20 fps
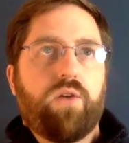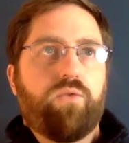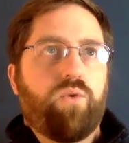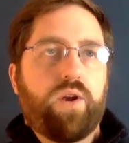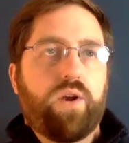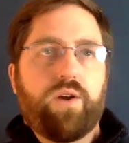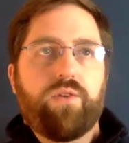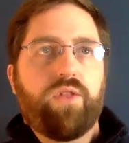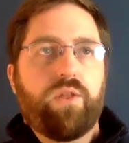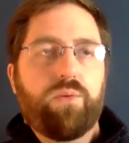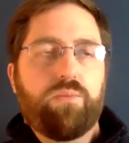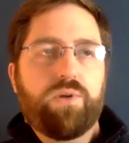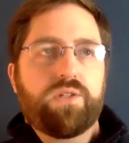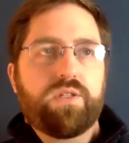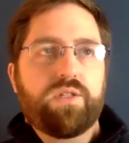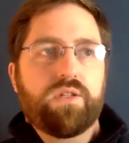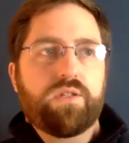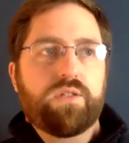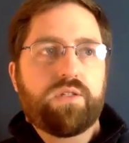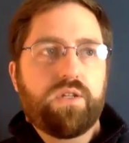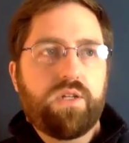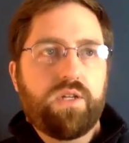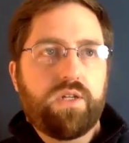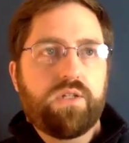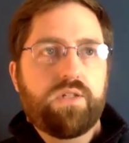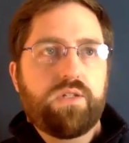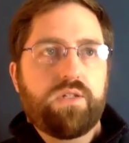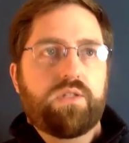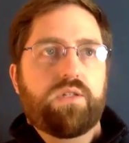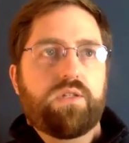of whatever the business
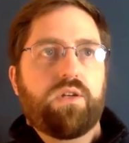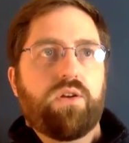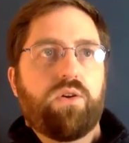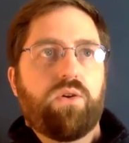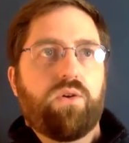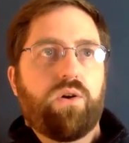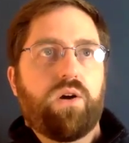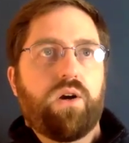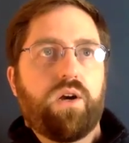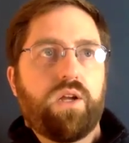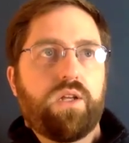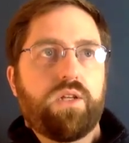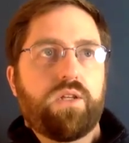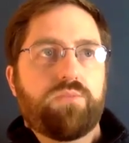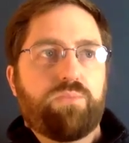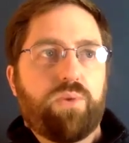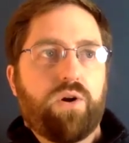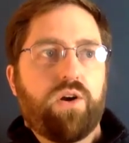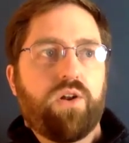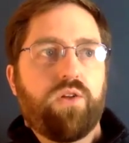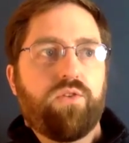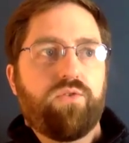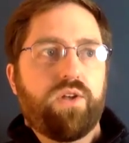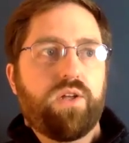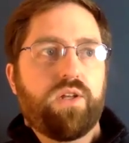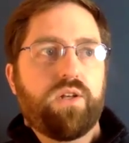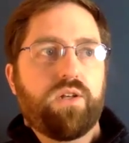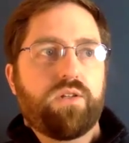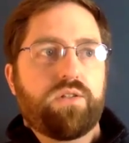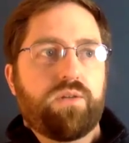is, or is part of
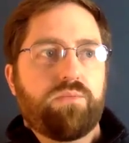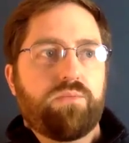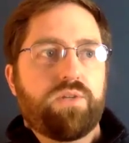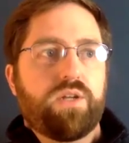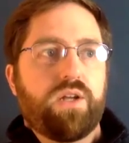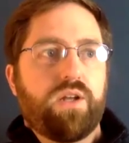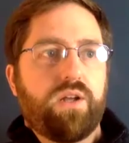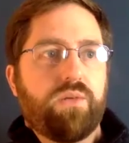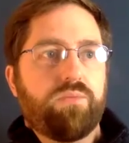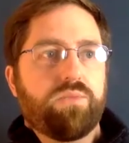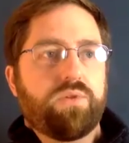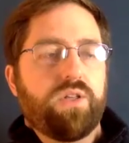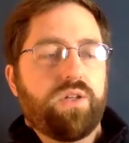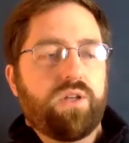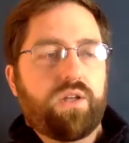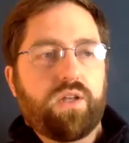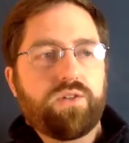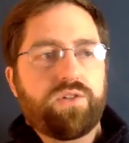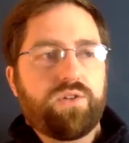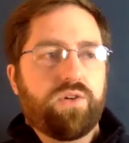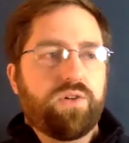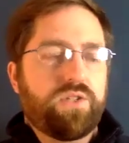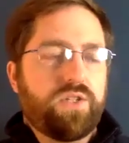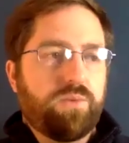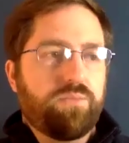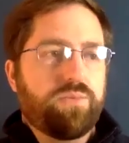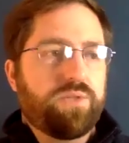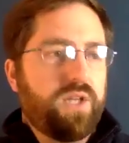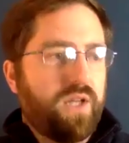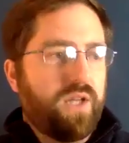it sometimes like is there a
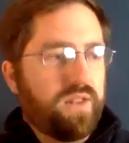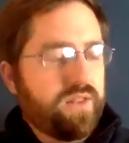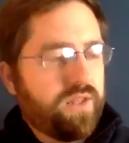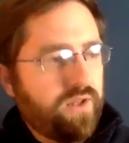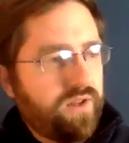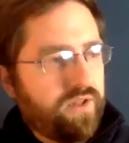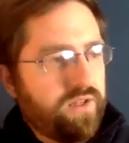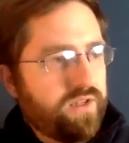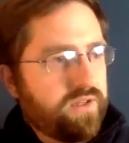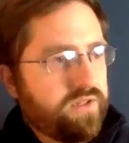subset that